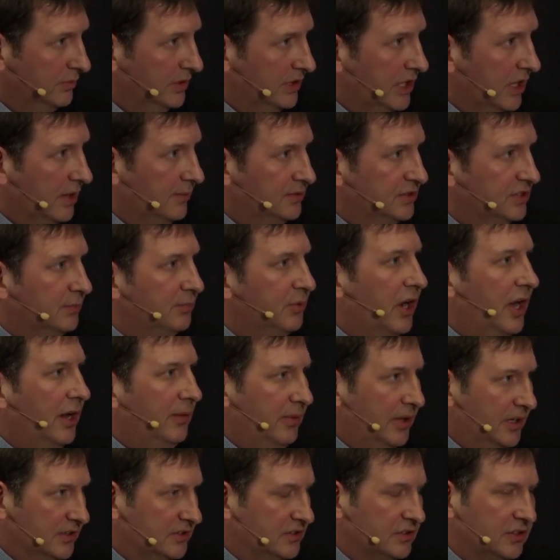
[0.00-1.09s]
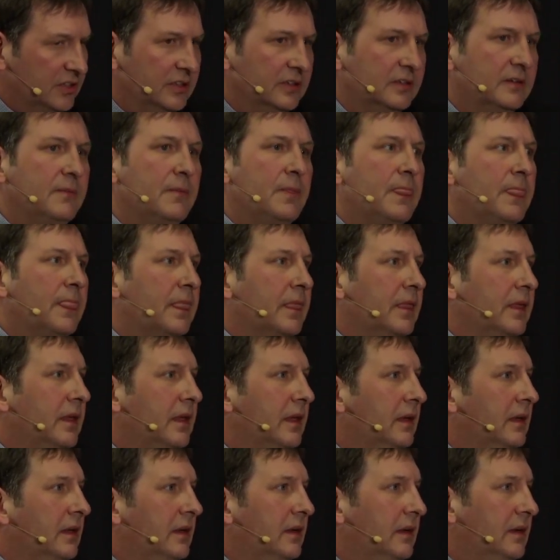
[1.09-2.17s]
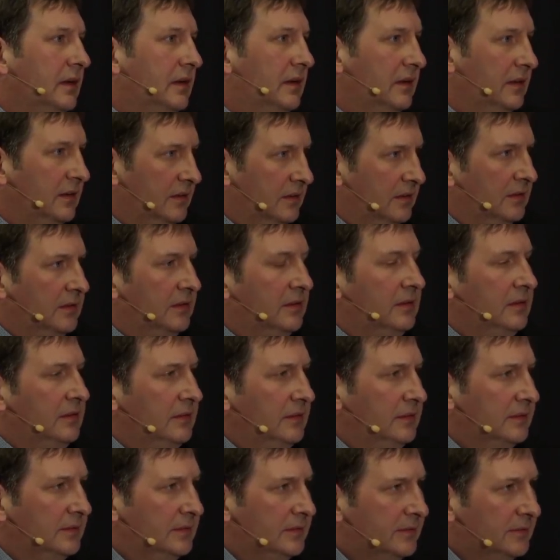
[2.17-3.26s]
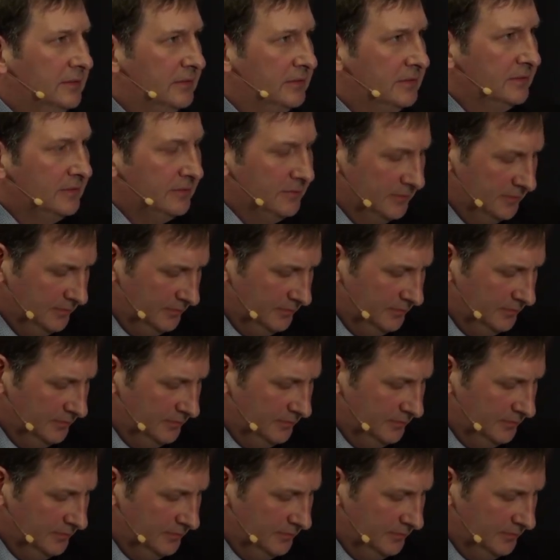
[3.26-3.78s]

in becomes the Prime Minister. Borden comes in, but by then the Chateau